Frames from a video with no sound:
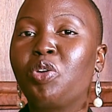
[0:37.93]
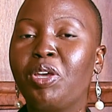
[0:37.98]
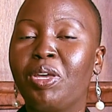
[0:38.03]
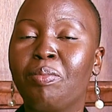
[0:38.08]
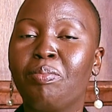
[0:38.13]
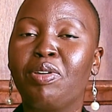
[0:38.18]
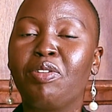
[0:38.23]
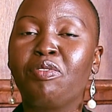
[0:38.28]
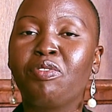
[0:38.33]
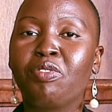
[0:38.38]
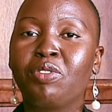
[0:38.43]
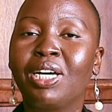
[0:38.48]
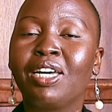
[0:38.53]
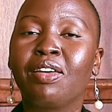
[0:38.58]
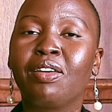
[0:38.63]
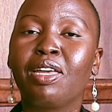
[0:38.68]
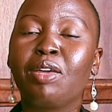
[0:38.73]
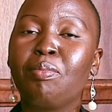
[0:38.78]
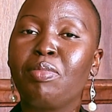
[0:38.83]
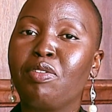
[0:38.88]

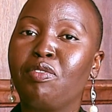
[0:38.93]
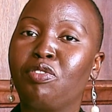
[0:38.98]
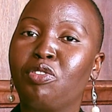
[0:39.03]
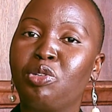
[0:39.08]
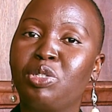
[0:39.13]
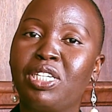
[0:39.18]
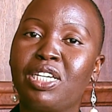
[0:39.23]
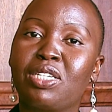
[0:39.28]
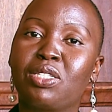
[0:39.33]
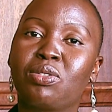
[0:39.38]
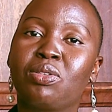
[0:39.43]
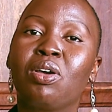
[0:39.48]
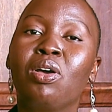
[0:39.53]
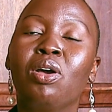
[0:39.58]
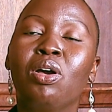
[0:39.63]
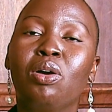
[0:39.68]
urban voters